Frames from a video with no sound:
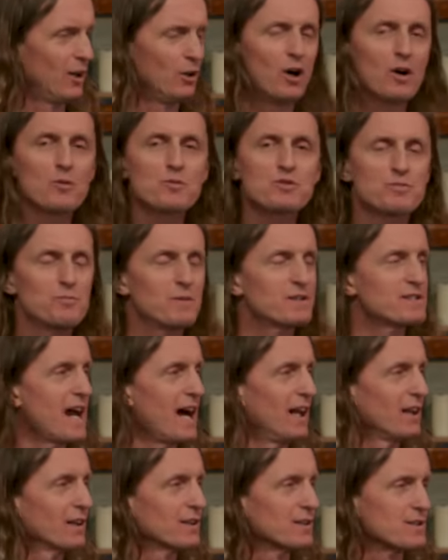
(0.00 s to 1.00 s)
How long was
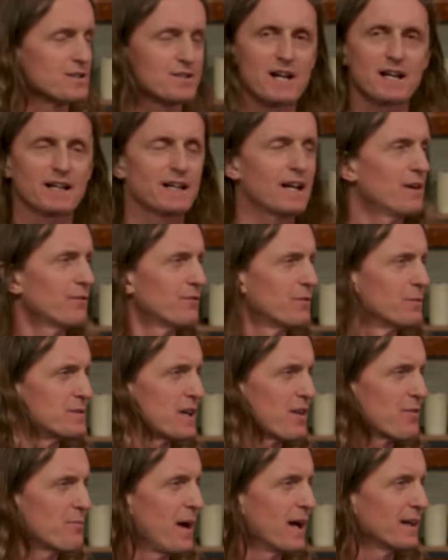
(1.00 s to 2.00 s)
Metallica? Does that count from
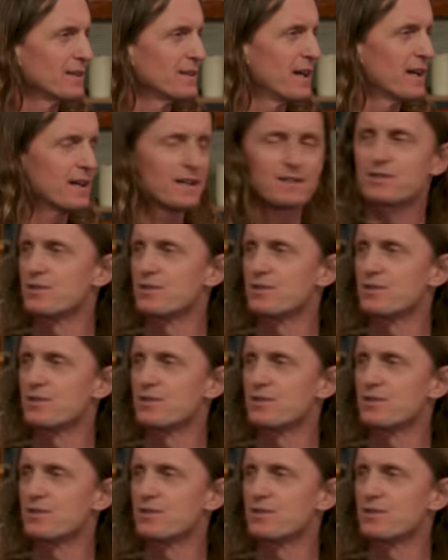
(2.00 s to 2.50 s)
Death Magnetic